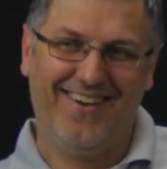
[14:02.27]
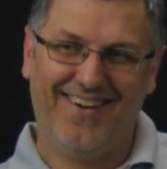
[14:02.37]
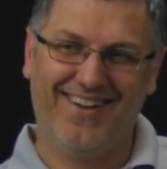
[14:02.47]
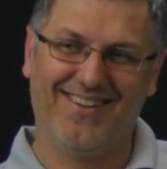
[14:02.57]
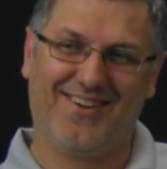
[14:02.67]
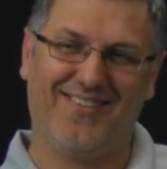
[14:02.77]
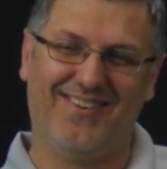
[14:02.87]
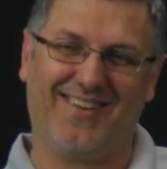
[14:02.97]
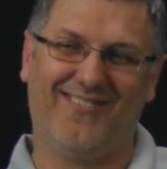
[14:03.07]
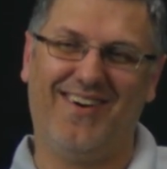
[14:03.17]
look over there, I
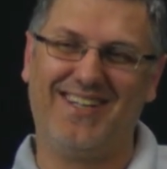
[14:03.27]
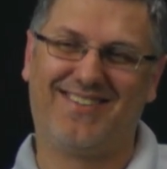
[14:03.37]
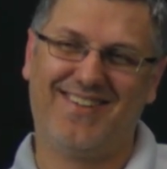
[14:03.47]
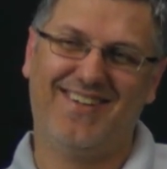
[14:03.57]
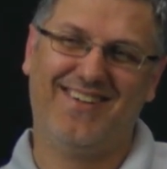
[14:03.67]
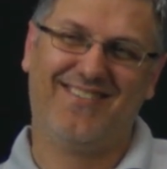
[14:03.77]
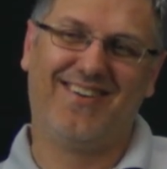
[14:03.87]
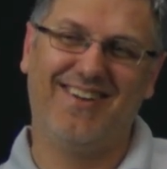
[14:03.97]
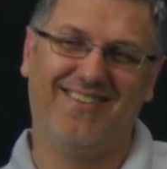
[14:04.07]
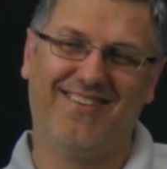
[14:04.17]
was like, what? What
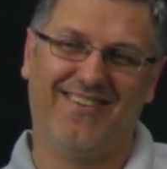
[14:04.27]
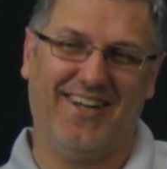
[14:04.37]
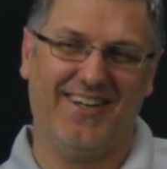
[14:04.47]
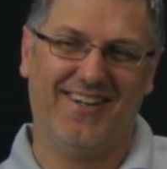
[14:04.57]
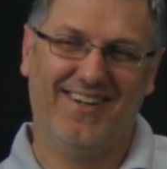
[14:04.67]
are you doing?